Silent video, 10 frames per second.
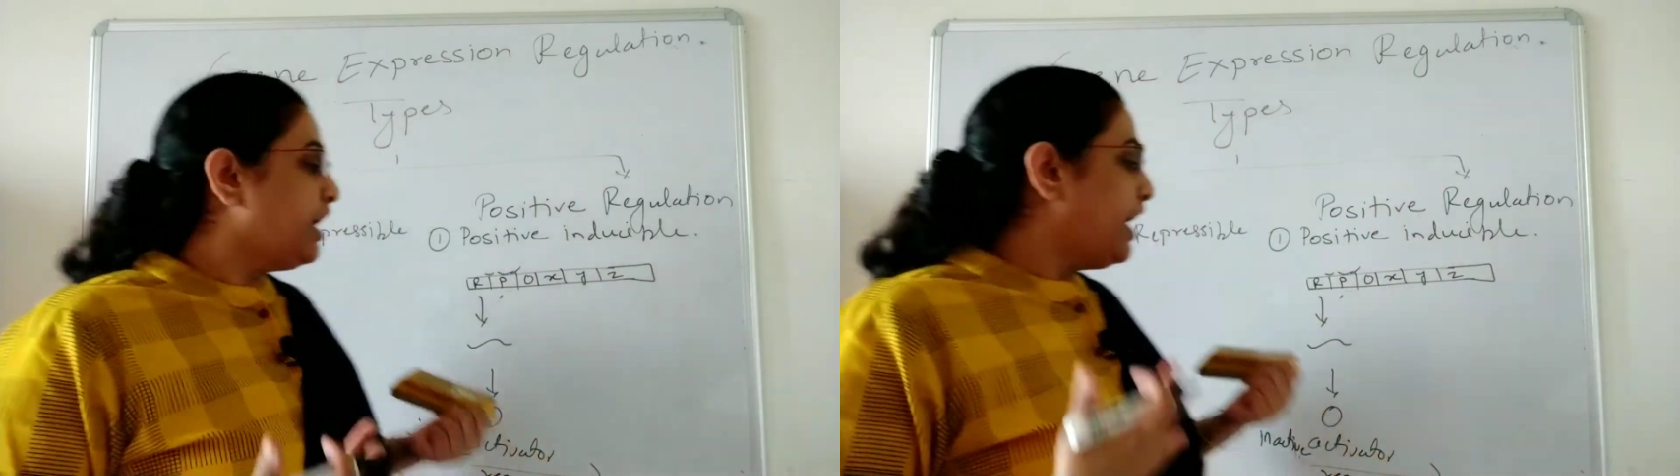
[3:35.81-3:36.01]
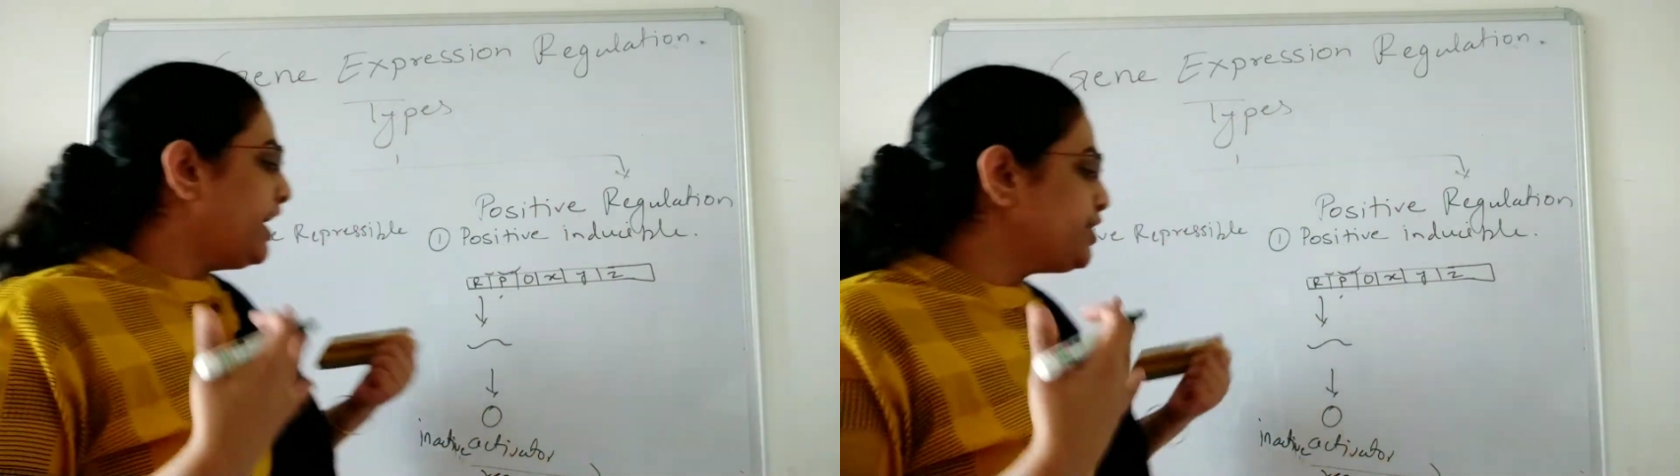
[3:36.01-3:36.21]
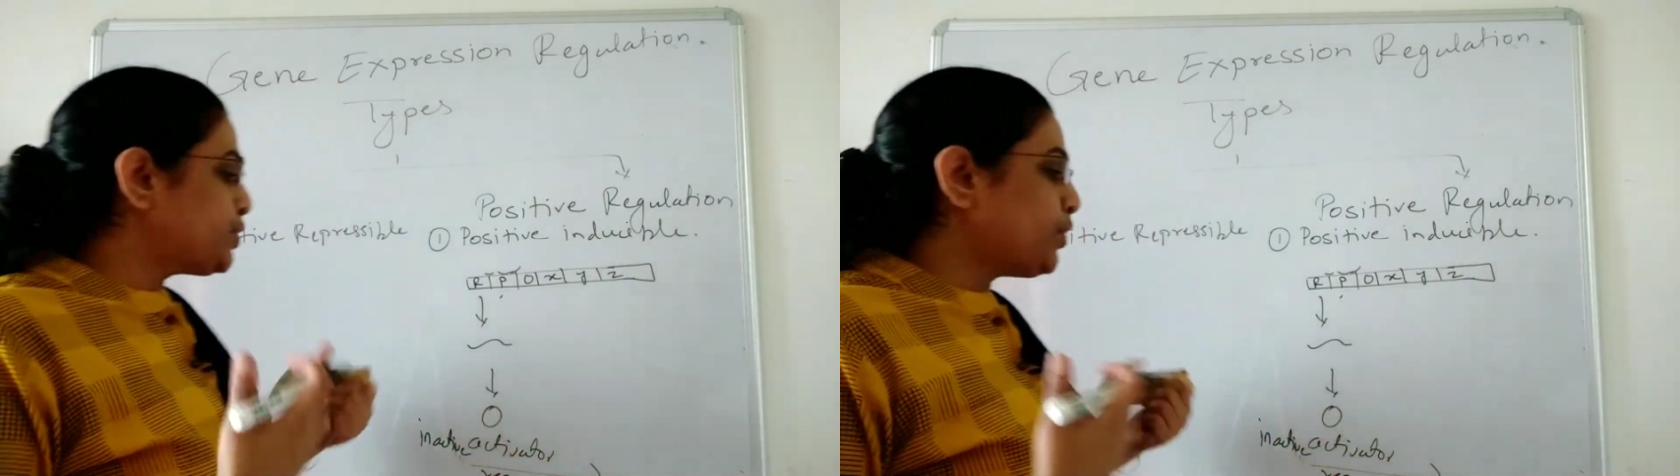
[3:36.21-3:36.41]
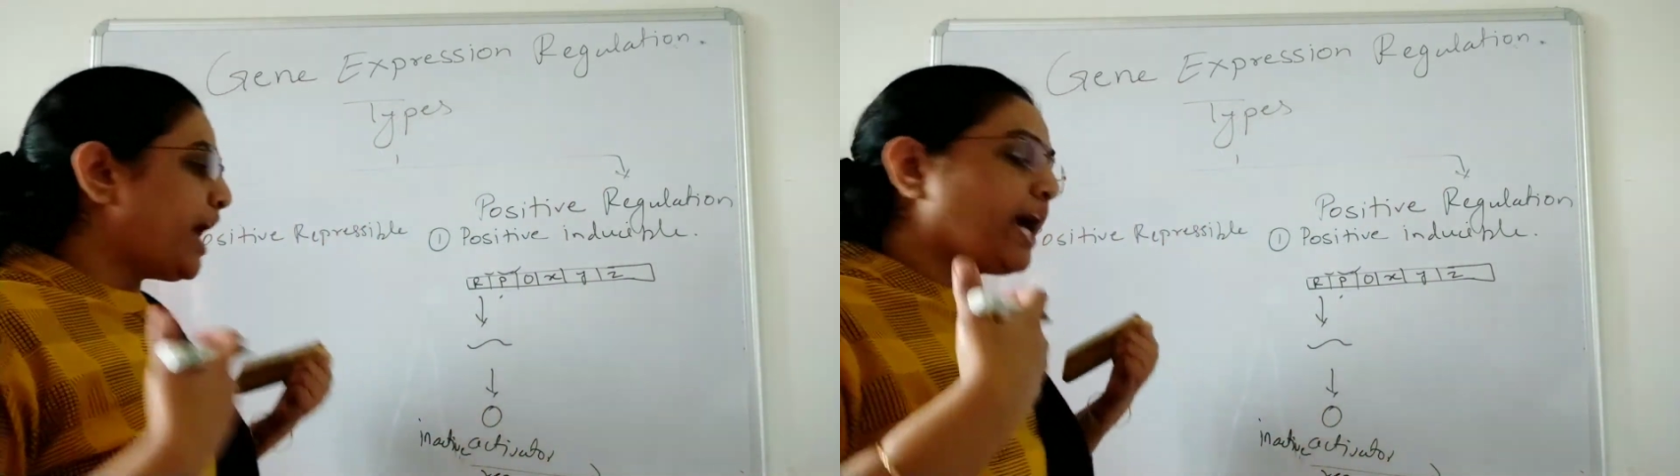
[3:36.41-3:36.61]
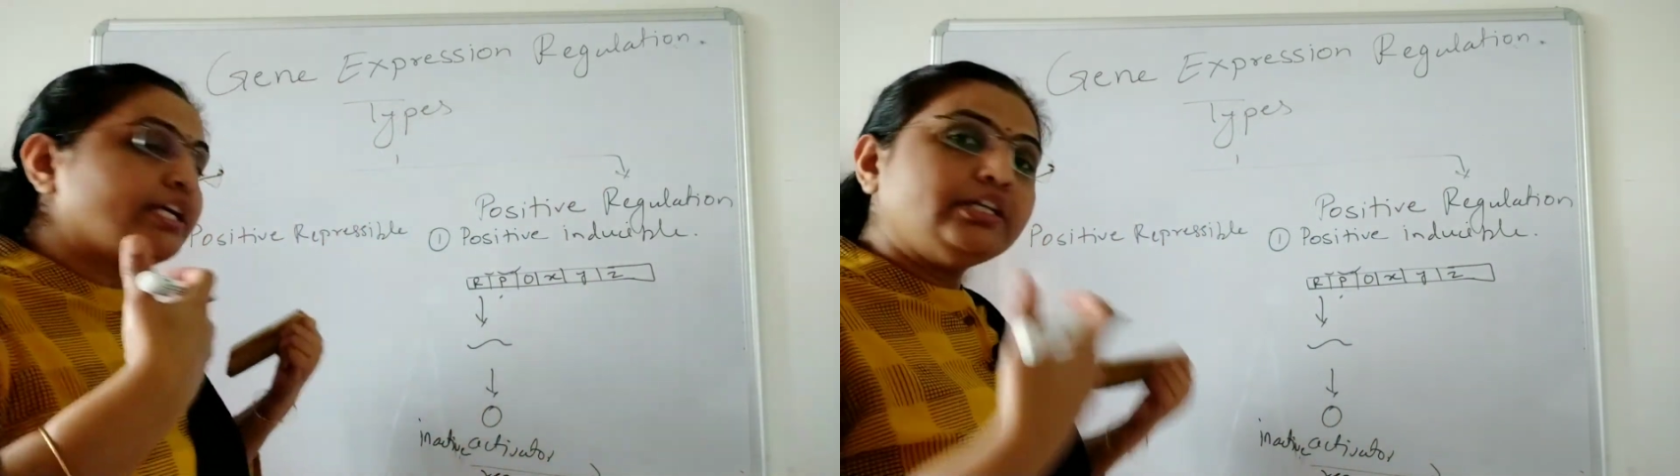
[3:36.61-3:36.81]
and to
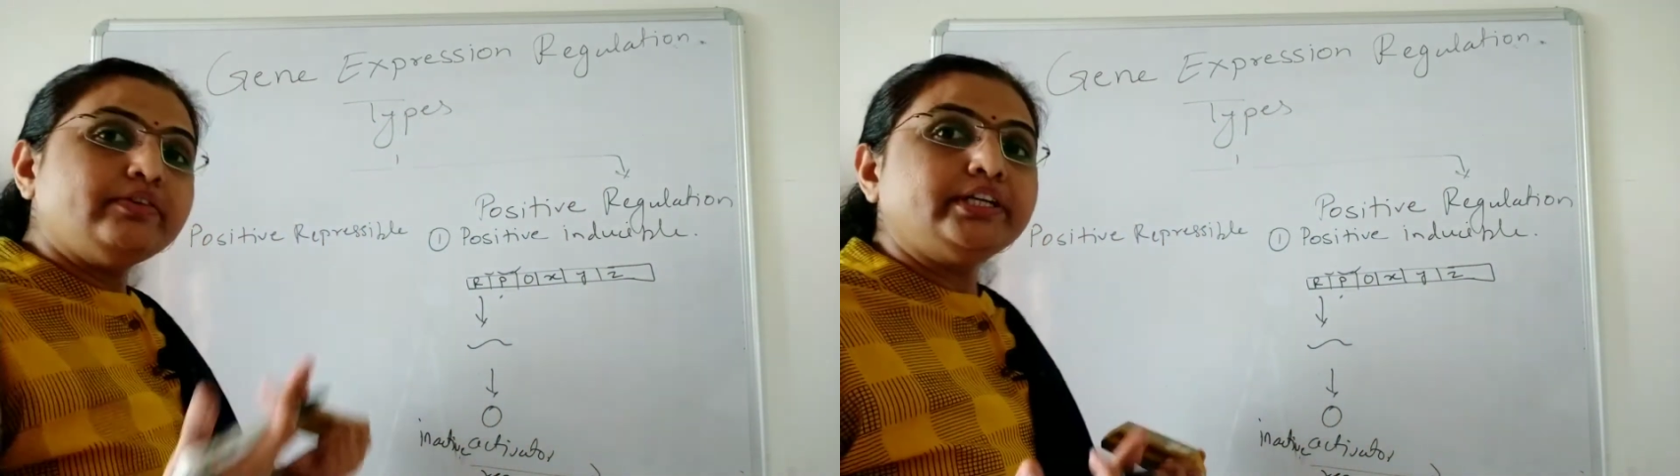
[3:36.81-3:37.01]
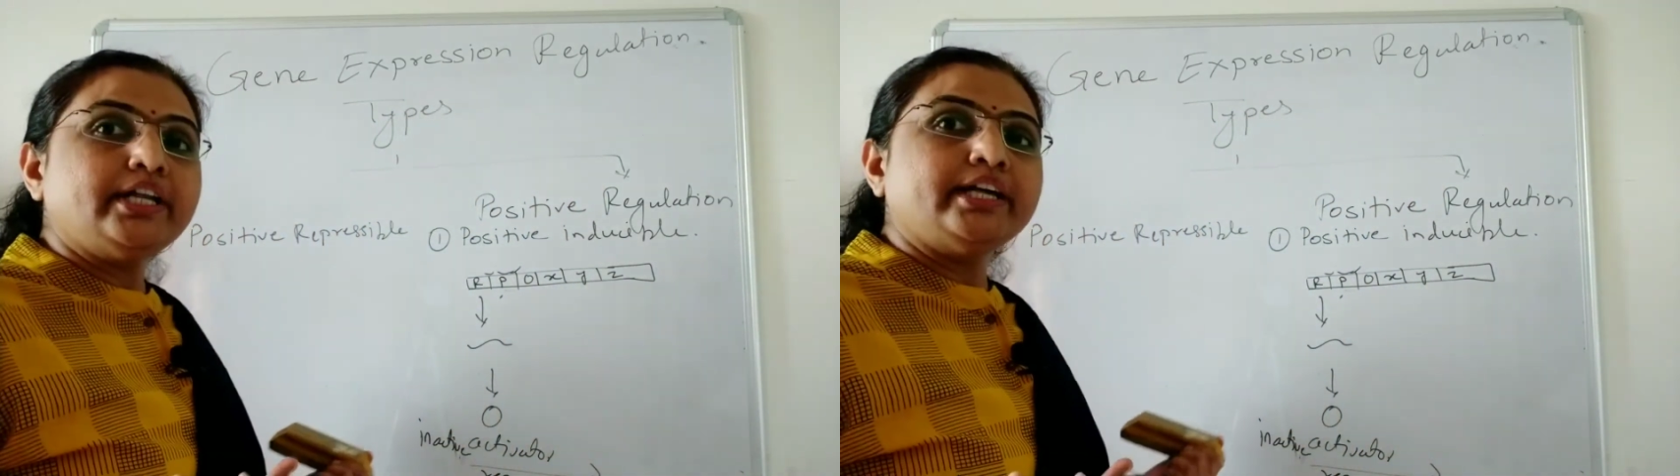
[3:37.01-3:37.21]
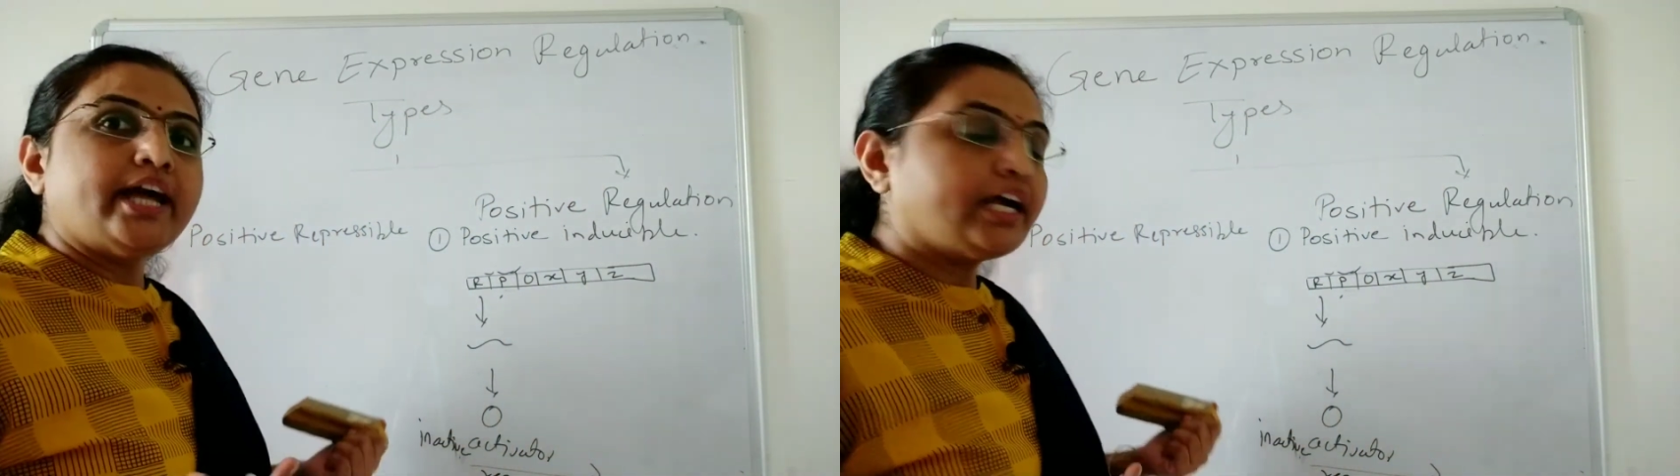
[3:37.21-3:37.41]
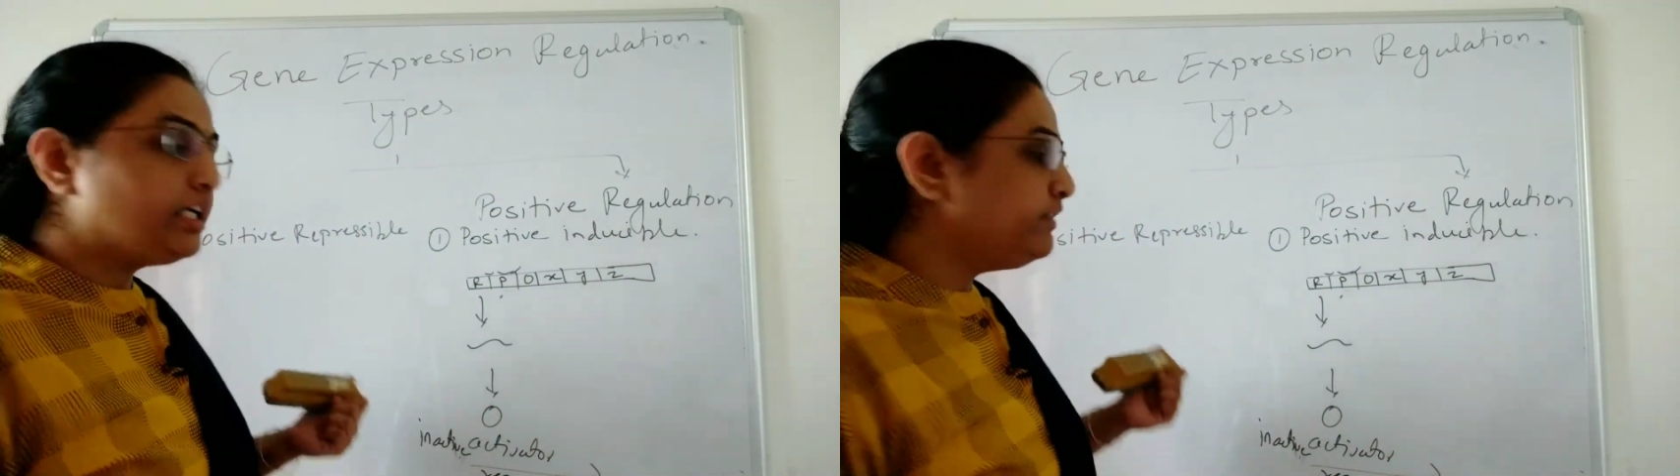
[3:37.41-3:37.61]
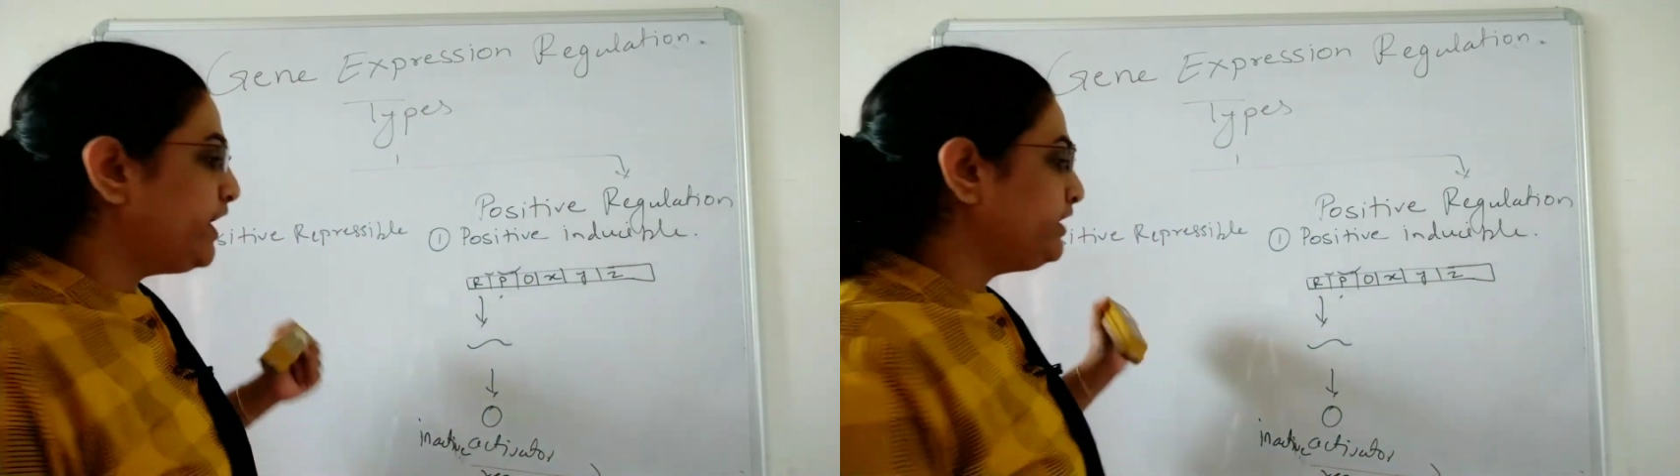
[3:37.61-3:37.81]
activate that
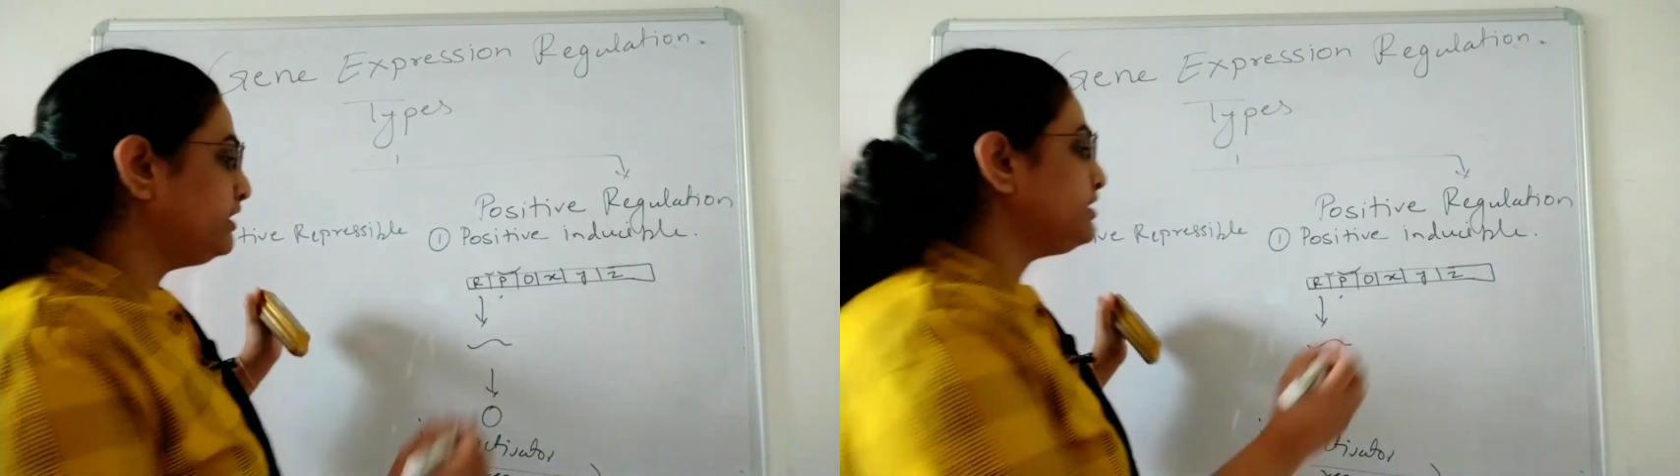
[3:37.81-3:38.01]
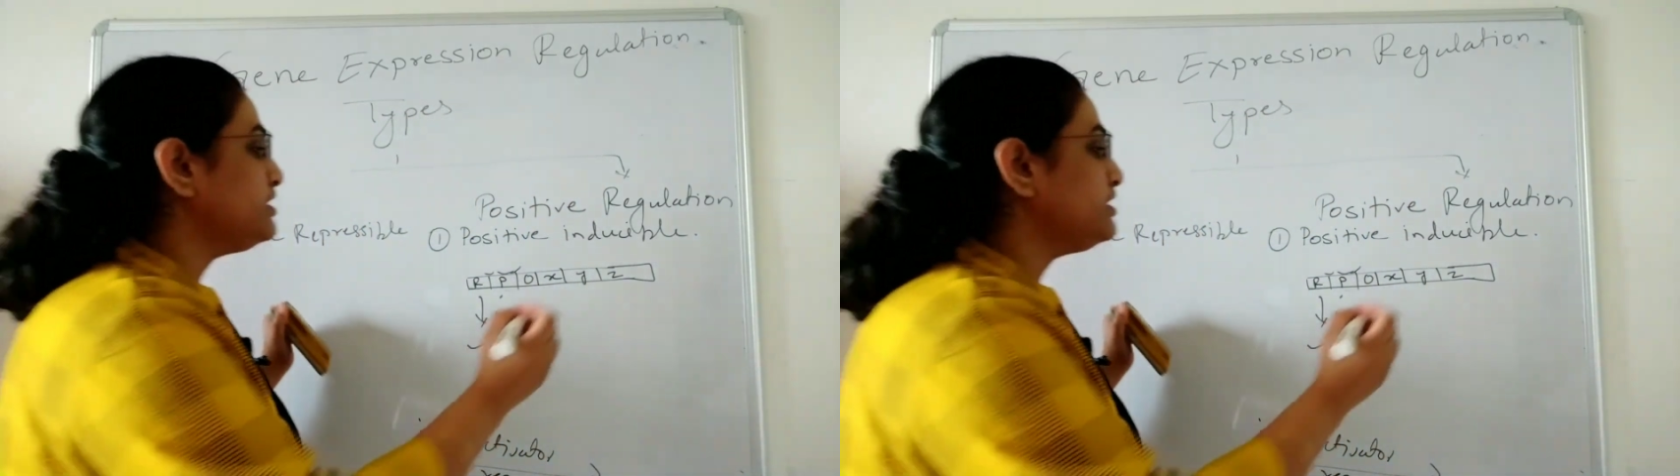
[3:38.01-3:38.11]
activator,